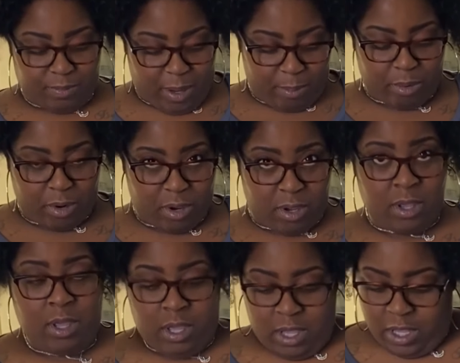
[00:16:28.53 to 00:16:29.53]
So I am
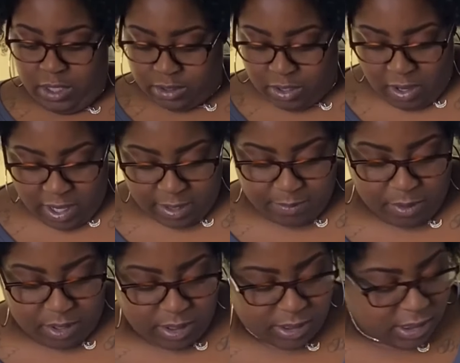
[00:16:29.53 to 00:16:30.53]
going to zip it
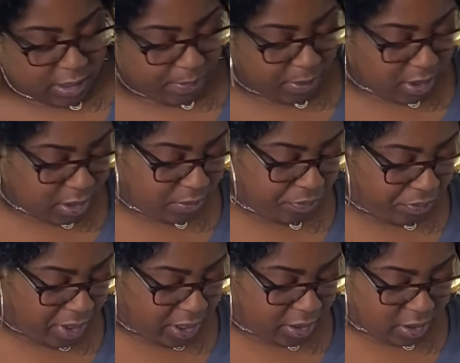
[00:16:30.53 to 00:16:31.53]
right there,
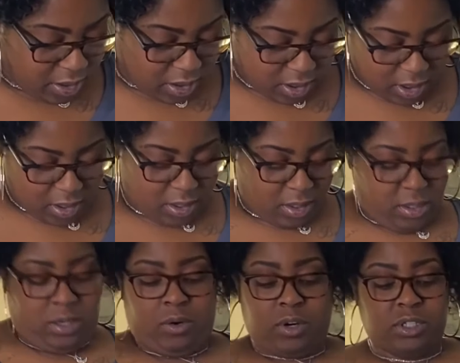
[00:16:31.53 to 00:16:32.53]
or start to zip it
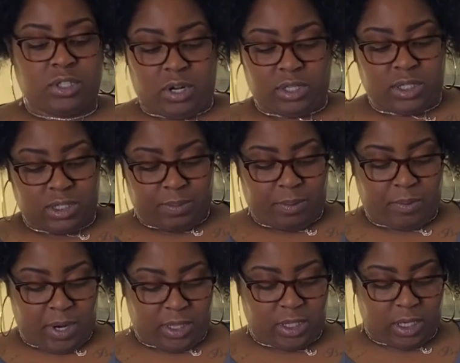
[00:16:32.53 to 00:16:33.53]
right there, and
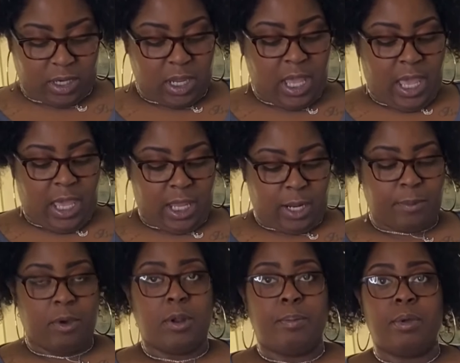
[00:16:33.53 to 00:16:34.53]
I'm going to pull it
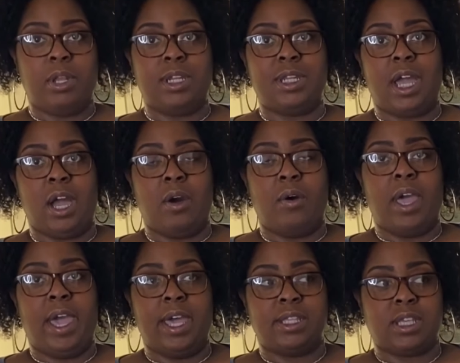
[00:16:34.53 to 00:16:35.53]
down as I start
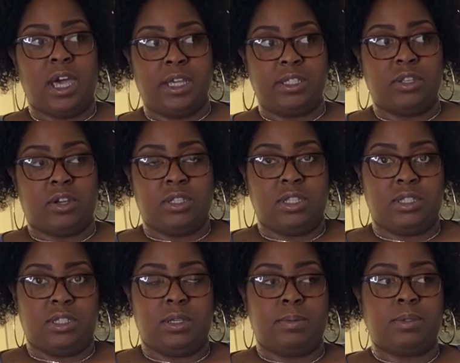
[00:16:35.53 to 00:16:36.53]
to zip. So
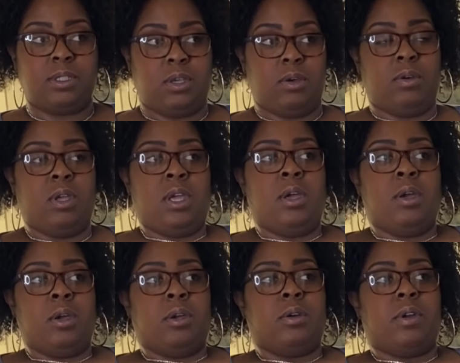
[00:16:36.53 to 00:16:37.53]
grab that
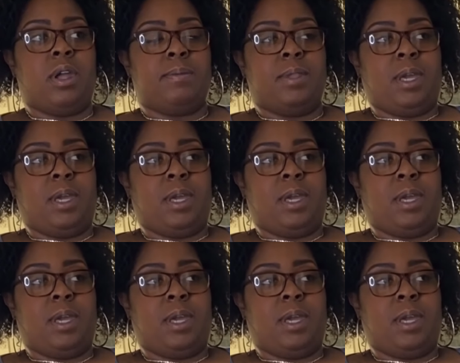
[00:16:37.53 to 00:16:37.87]
part,